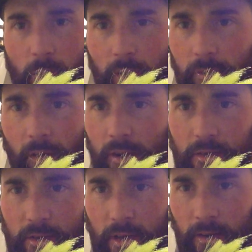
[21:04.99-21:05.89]
quick fly
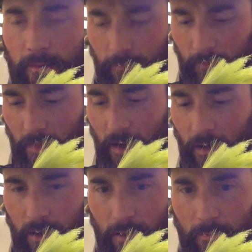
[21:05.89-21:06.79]
to tie.
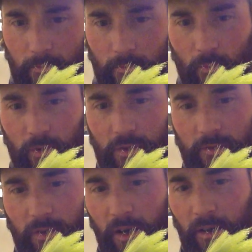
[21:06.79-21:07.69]
Once you're
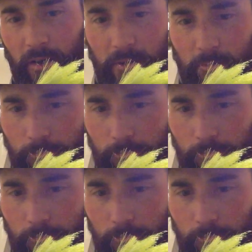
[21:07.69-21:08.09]
tied